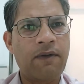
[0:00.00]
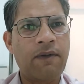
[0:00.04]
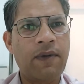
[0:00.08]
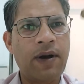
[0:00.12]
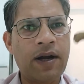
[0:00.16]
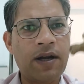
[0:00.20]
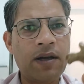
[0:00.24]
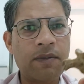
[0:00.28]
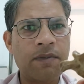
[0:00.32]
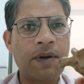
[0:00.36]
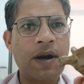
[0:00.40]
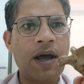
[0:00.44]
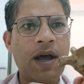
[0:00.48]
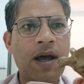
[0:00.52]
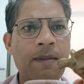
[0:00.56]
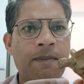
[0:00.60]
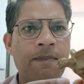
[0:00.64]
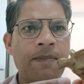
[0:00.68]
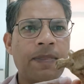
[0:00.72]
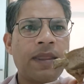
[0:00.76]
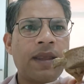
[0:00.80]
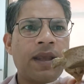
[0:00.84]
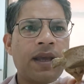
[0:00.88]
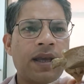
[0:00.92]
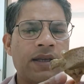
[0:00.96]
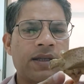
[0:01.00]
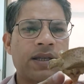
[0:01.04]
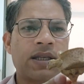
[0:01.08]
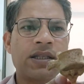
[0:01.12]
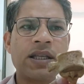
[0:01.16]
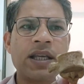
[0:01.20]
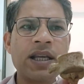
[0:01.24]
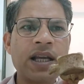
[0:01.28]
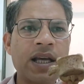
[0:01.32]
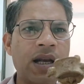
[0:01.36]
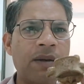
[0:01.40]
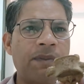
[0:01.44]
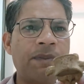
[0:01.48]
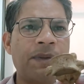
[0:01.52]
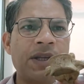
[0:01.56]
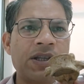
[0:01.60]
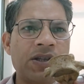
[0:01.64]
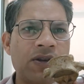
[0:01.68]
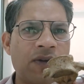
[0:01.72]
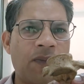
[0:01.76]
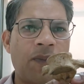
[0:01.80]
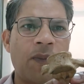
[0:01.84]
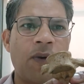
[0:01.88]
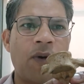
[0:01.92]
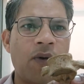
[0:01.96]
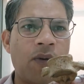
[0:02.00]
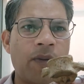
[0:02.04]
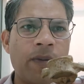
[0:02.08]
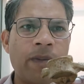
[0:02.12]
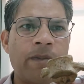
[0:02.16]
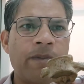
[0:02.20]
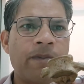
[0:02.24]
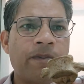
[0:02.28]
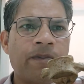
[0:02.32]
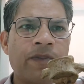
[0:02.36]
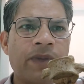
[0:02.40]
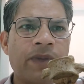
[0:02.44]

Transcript: Vertebra is a single piece of bone.